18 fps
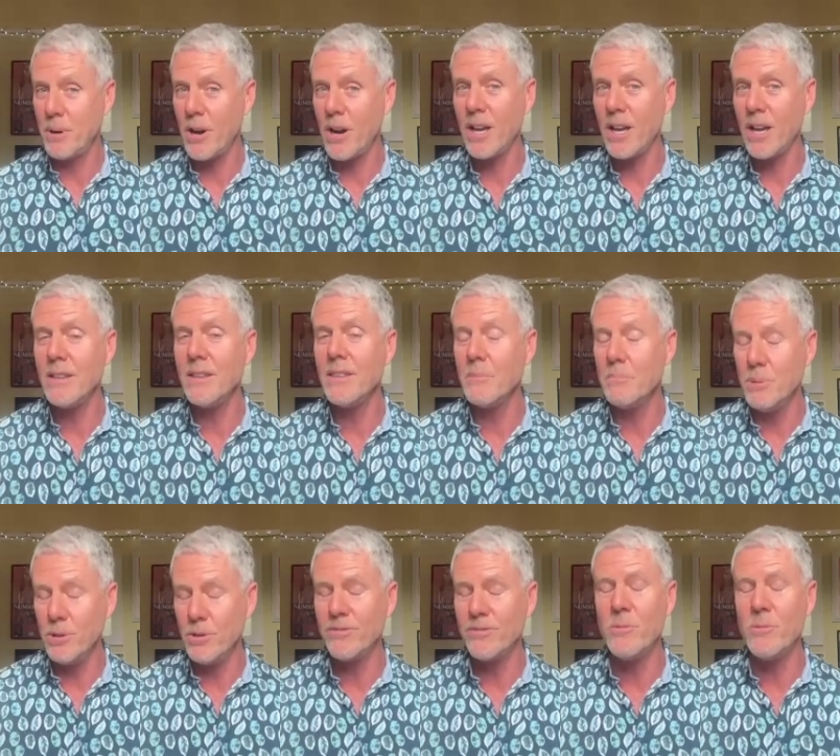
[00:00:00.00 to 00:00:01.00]
by the
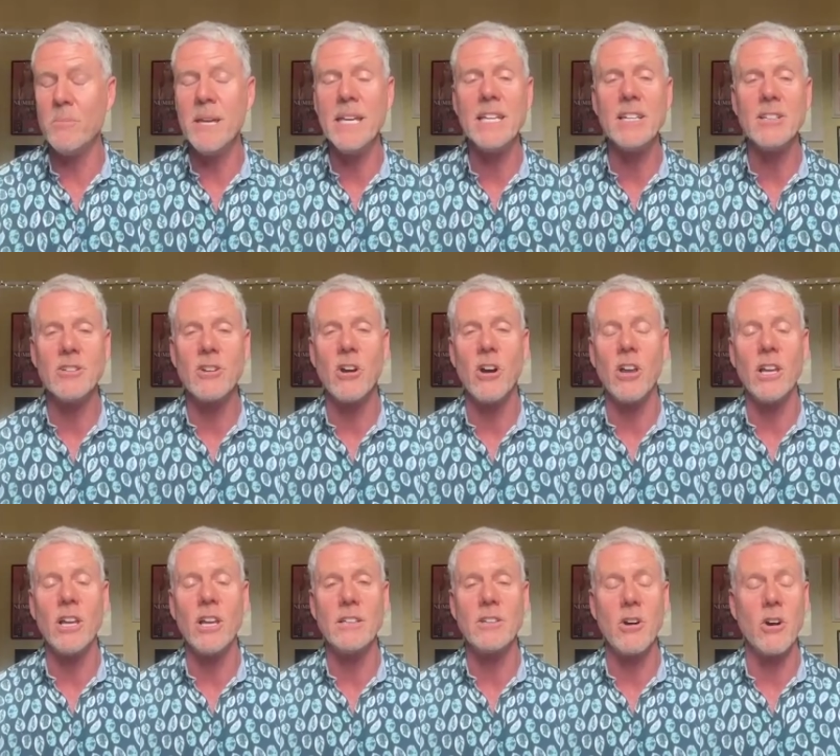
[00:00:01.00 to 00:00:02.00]
beautiful Megan
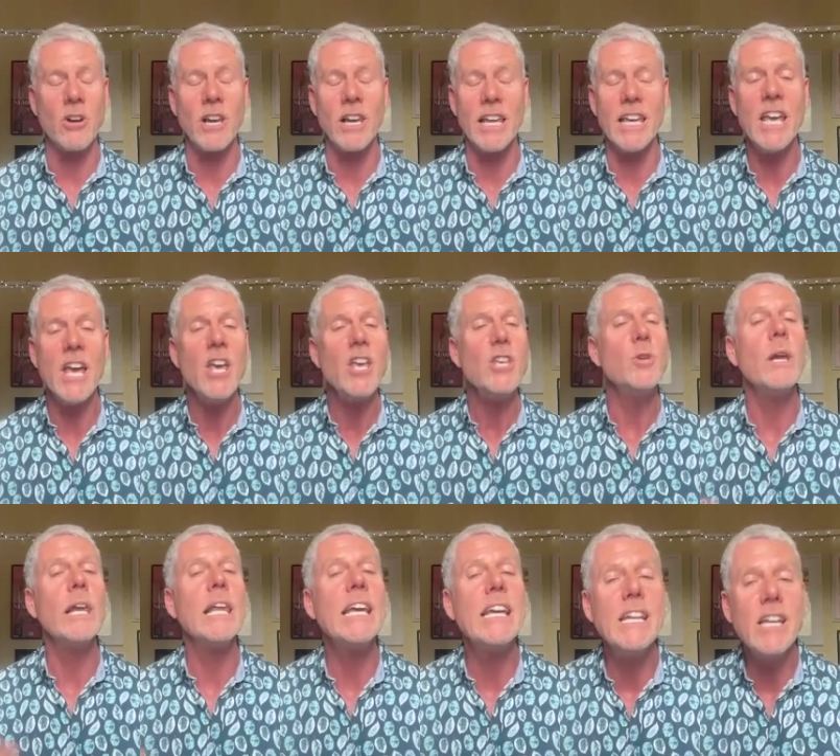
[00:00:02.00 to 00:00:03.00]
Connolly. You were
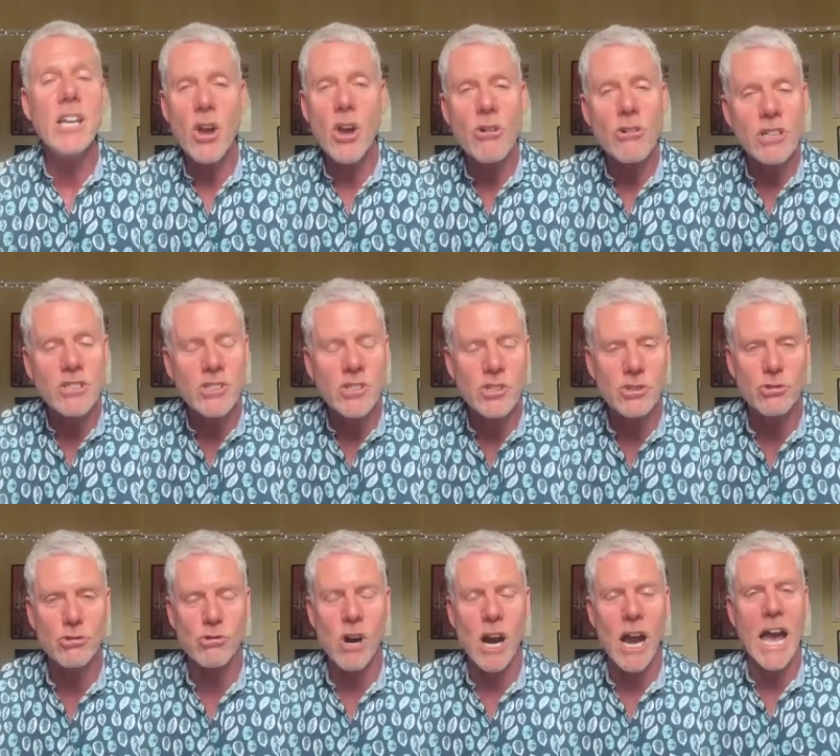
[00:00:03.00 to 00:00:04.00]
leading her
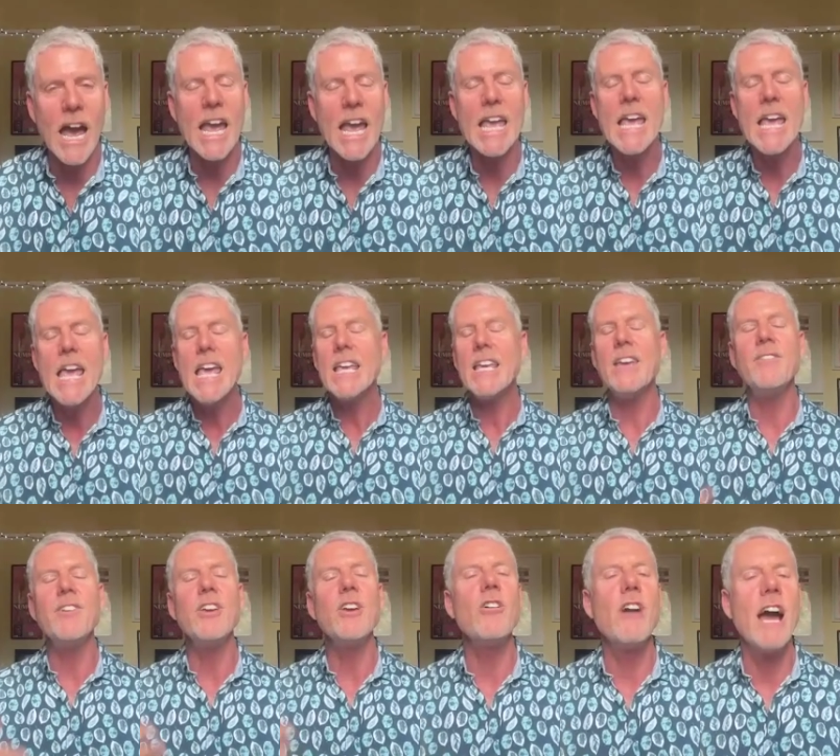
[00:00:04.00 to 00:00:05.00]
astray,
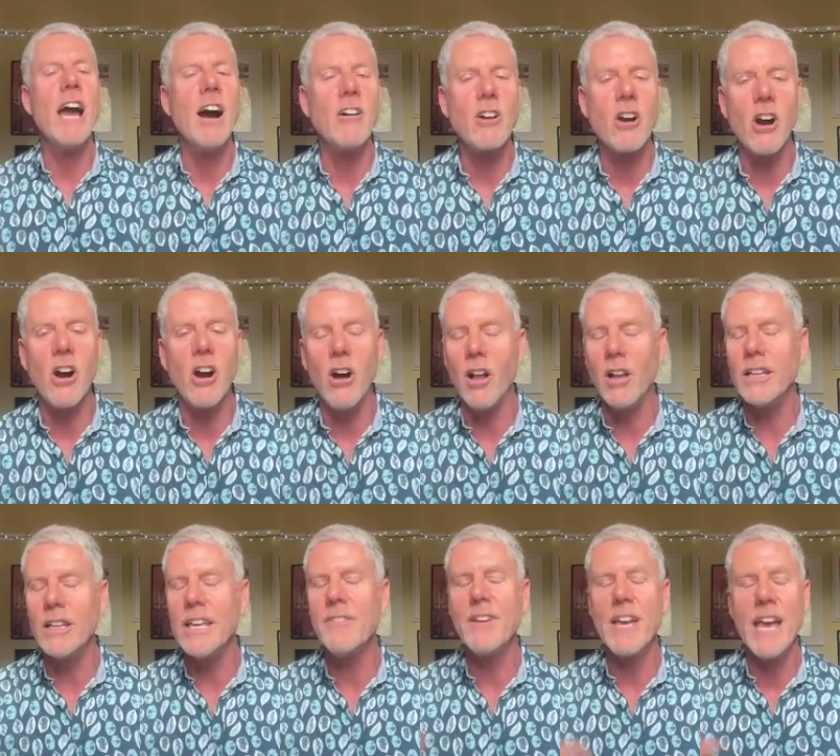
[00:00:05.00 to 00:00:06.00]
giving her alcohol,
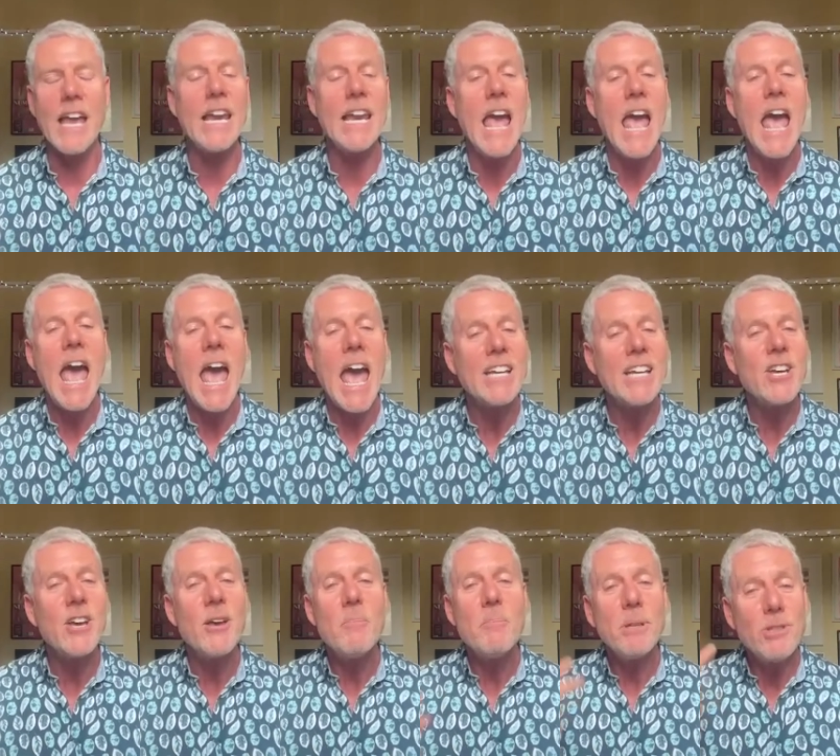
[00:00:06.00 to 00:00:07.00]
giving and and
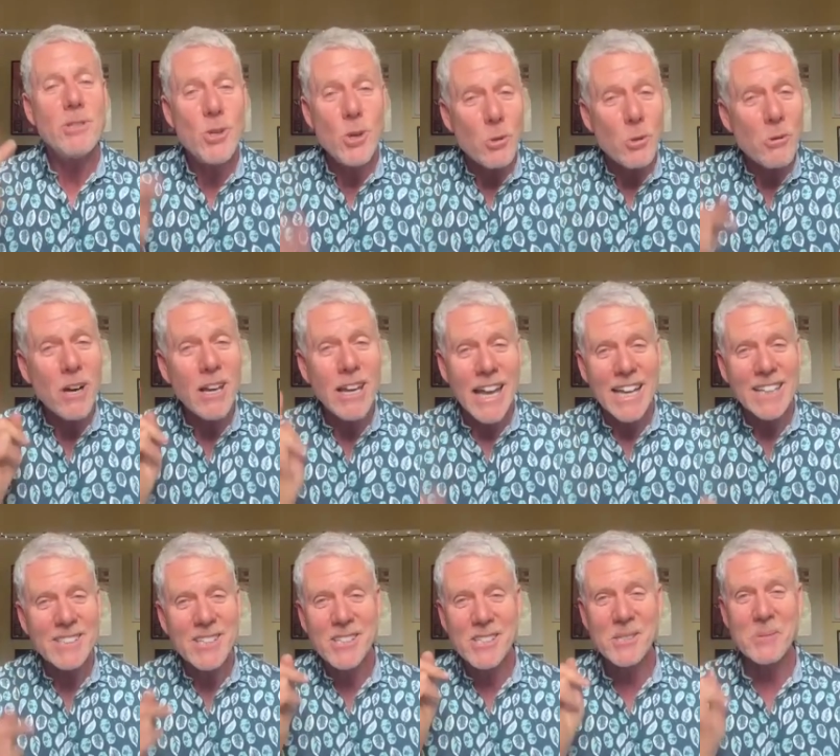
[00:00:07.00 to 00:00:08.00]
but you were allowed
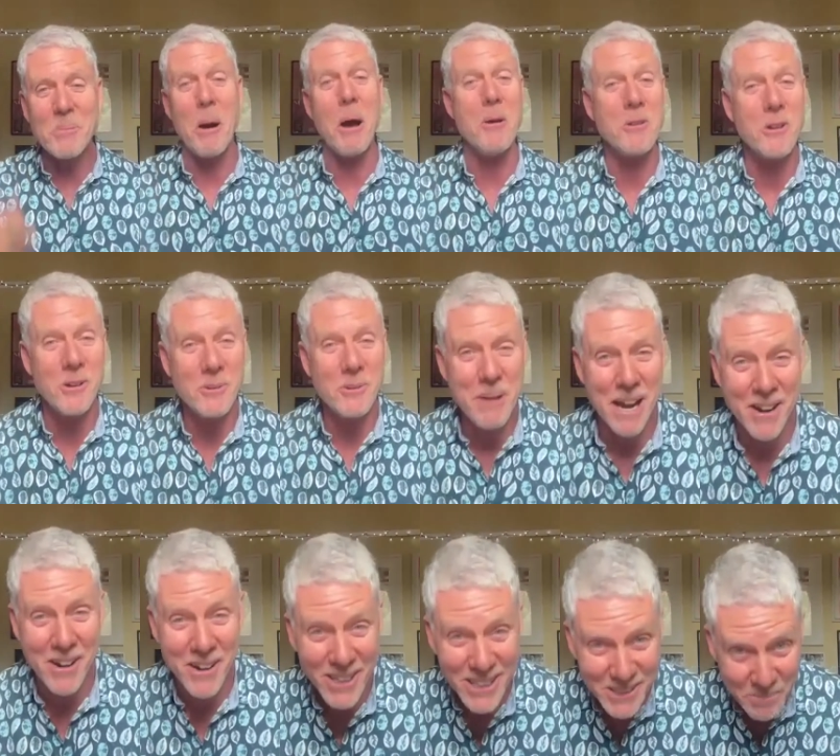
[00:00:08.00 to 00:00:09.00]
to smoke on
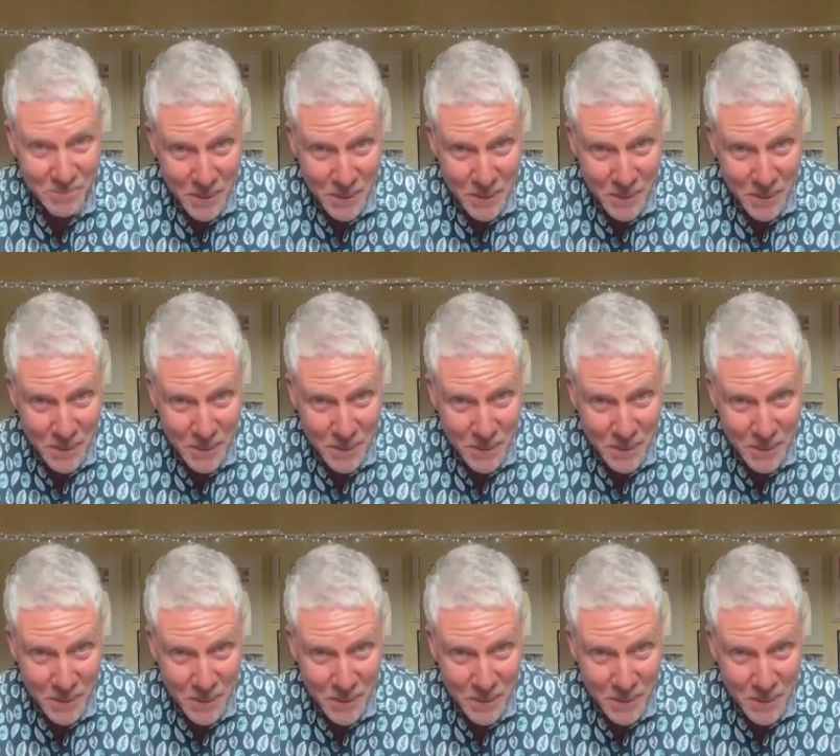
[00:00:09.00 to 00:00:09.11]
Paradise